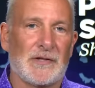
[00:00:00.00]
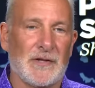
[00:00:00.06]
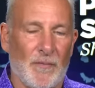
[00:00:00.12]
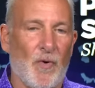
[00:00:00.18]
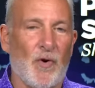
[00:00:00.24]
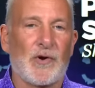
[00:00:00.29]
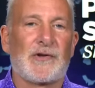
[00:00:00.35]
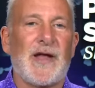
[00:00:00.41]
the
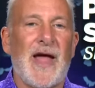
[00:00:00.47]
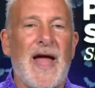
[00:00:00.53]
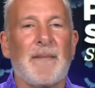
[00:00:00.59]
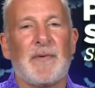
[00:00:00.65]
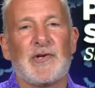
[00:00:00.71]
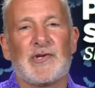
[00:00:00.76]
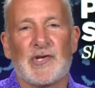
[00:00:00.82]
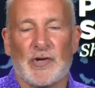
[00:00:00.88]
more
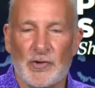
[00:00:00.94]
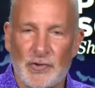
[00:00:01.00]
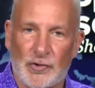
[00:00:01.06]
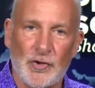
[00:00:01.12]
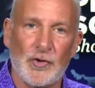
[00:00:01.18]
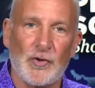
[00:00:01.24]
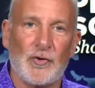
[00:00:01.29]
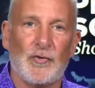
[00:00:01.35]
damage it'll
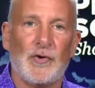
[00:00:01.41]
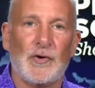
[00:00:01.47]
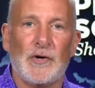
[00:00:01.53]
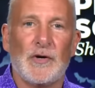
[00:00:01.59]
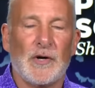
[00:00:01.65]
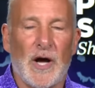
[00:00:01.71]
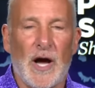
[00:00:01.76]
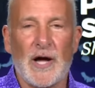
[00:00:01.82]
do
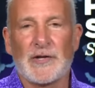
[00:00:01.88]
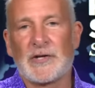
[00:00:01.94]
uh,